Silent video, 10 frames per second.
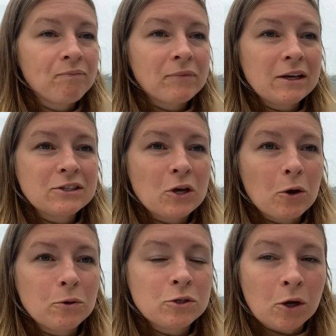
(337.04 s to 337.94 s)
So
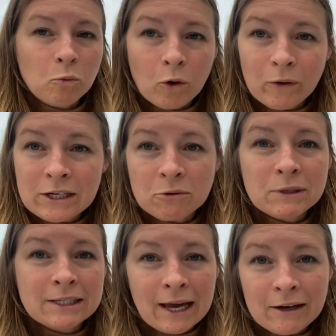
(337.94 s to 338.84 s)
don't worry, don't be
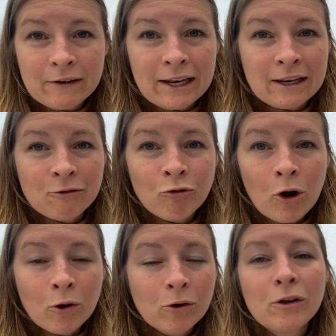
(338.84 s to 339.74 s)
scared of getting it
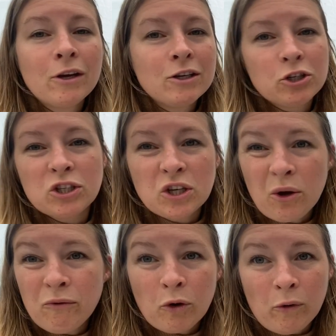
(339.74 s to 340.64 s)
wrong. Just go
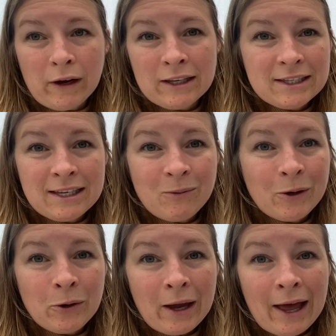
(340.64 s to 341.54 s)
for it and see what you
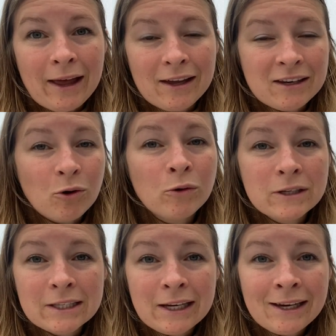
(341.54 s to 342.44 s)
get. And
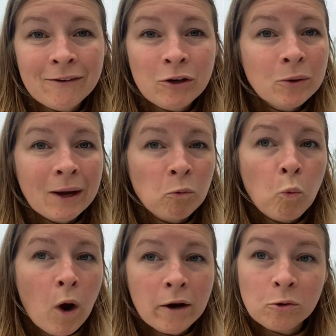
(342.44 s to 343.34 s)
honestly, if you get
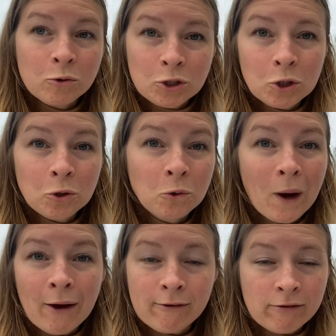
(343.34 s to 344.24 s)
1 or 2
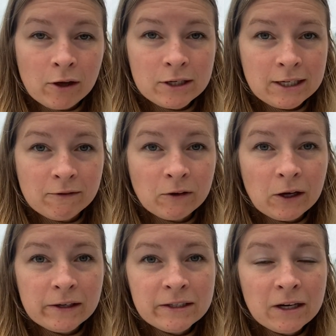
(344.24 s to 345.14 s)
out of 30 at
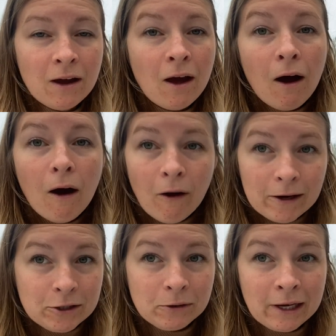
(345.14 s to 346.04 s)
first, I
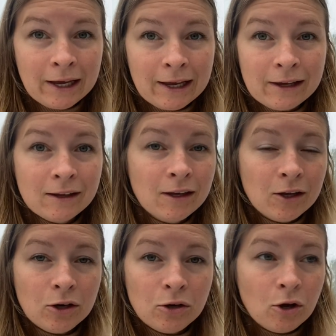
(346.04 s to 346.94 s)
don't care.
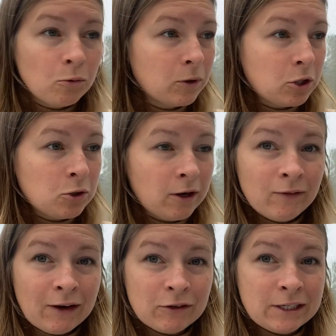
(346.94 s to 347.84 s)
No, you don't even
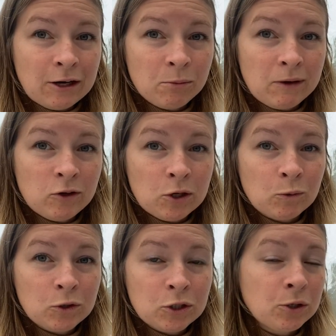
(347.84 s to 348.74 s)
have to tell me if you don't
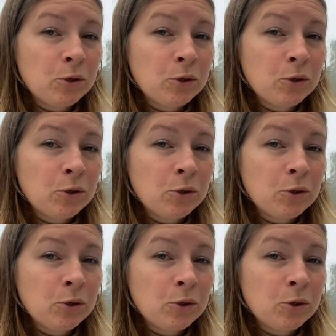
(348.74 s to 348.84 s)
want to.